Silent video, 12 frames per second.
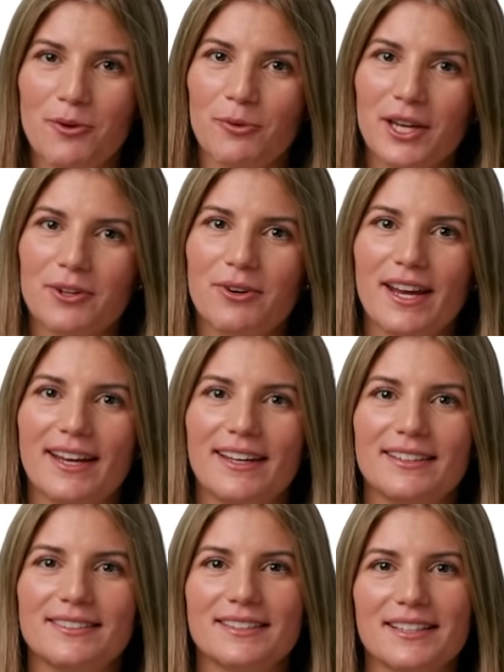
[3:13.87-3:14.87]
we
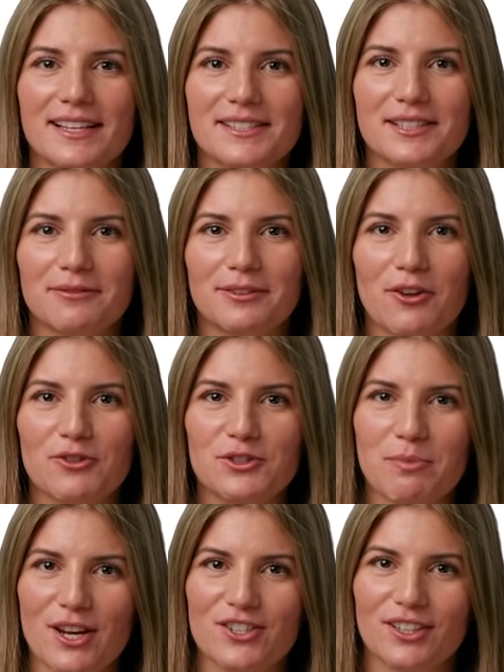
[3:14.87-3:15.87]
created the TensorFlow
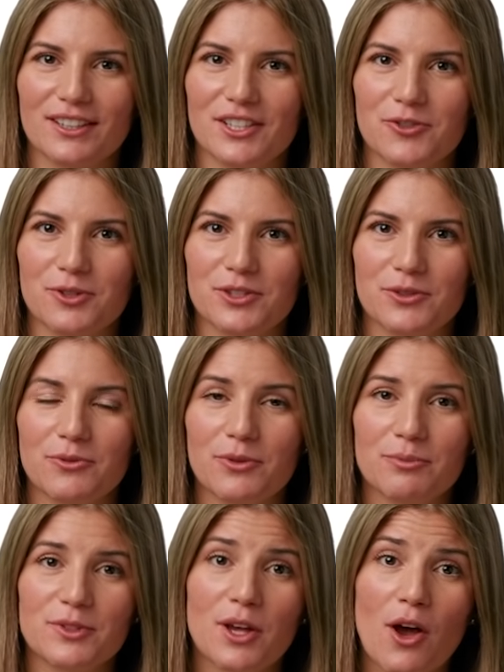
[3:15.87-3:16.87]
Special Interest
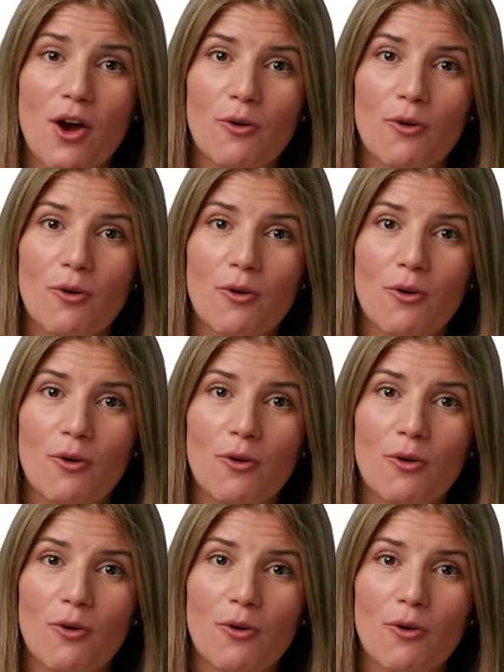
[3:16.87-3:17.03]
Groups,